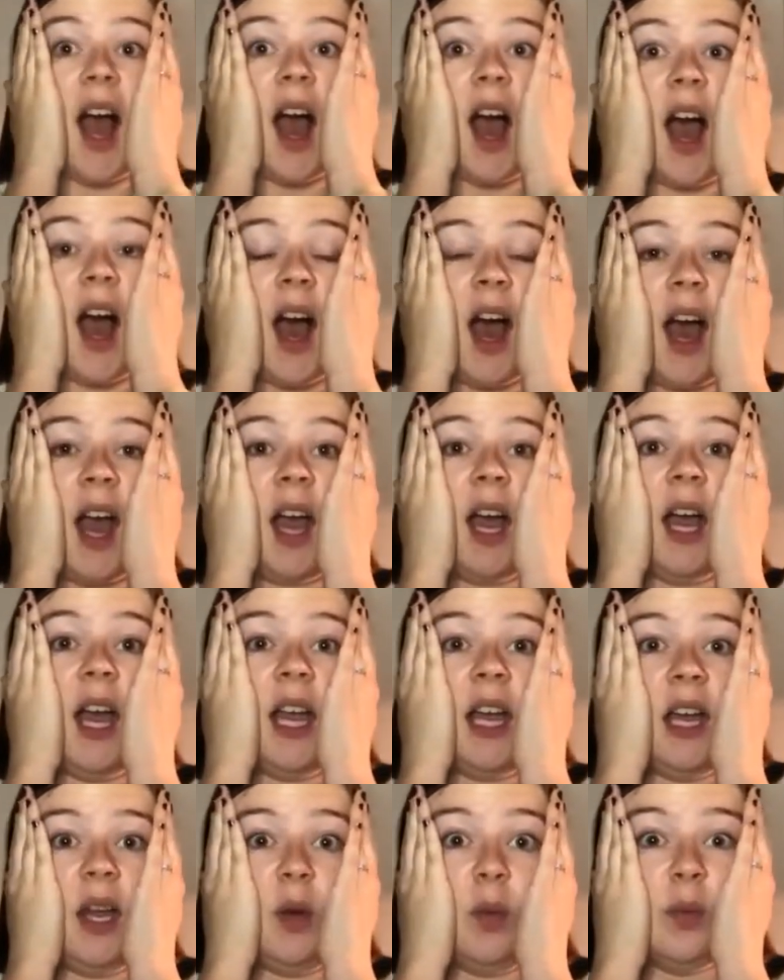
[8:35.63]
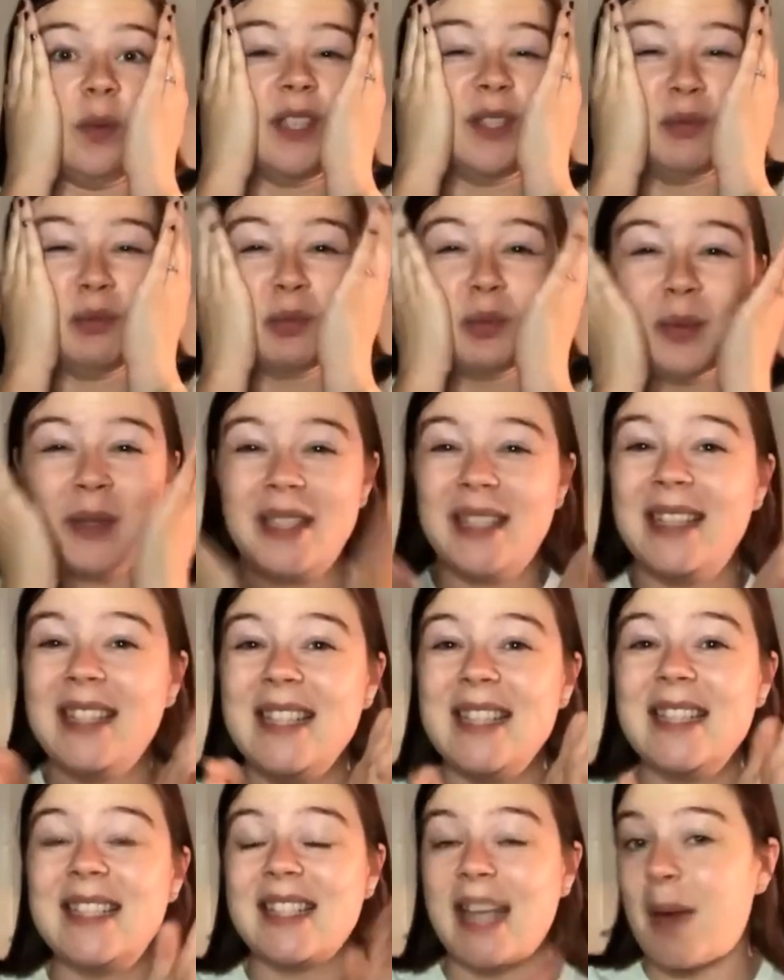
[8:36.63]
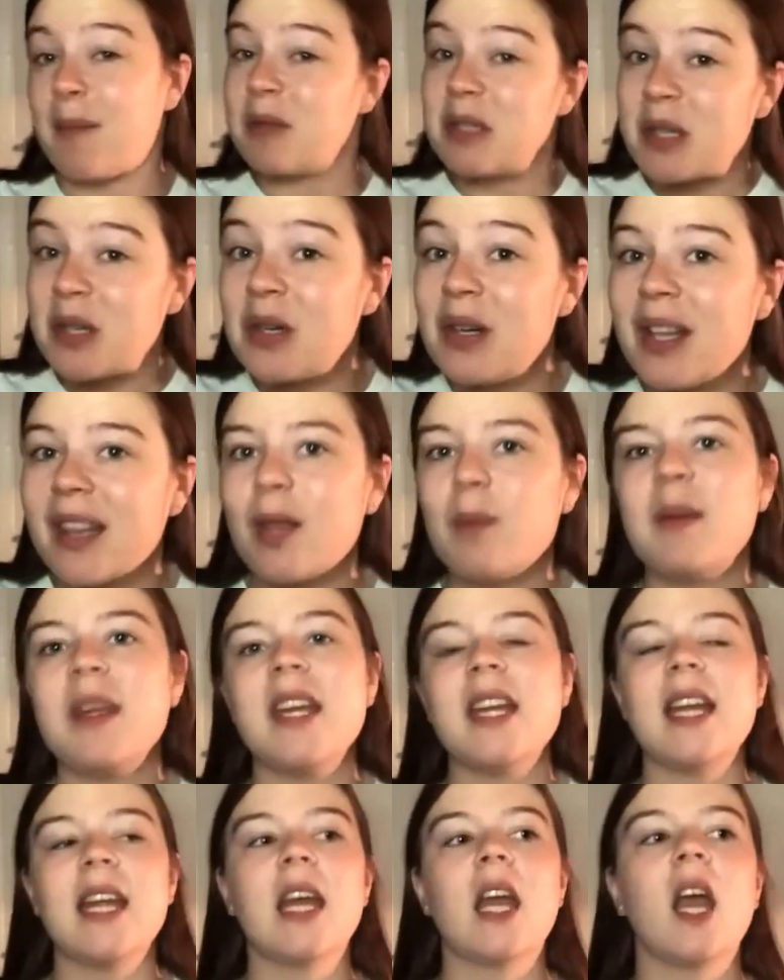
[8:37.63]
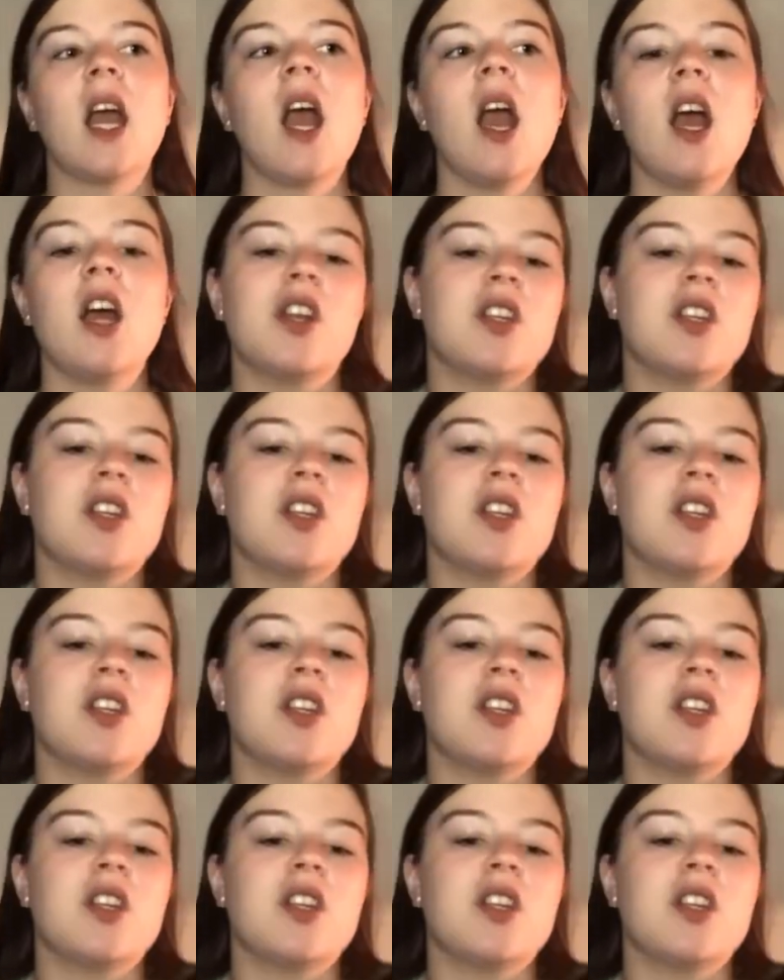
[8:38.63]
I was really skeptical at the beginning,